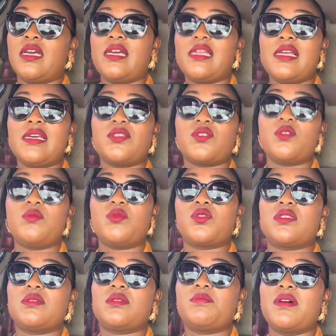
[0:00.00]
Ella is
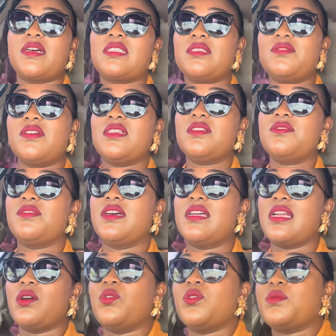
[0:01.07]
almost, but even if
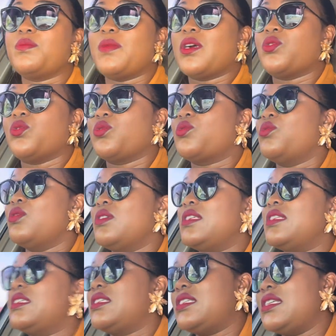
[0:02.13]
Ella goes back to school,
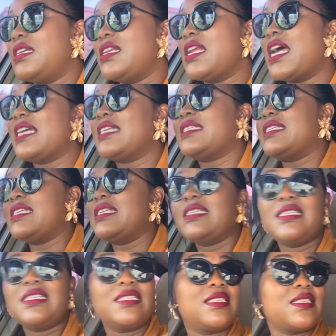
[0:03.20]
it's still, I still
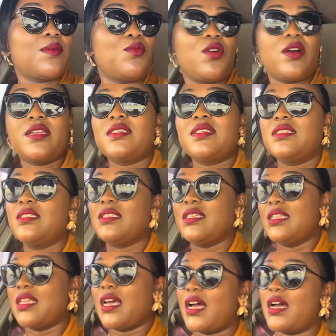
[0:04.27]
need someone
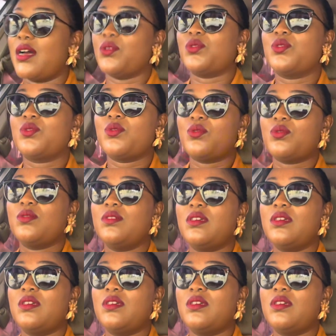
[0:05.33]
in the house, so.